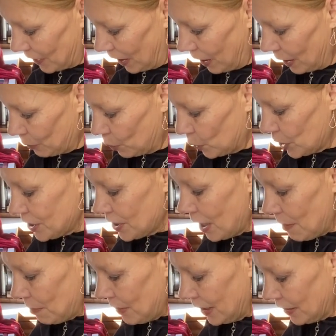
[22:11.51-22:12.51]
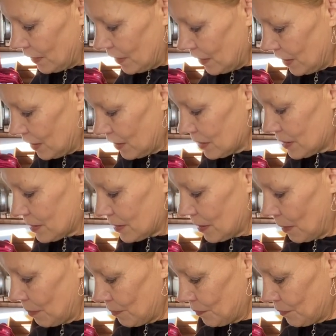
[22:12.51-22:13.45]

I would not make this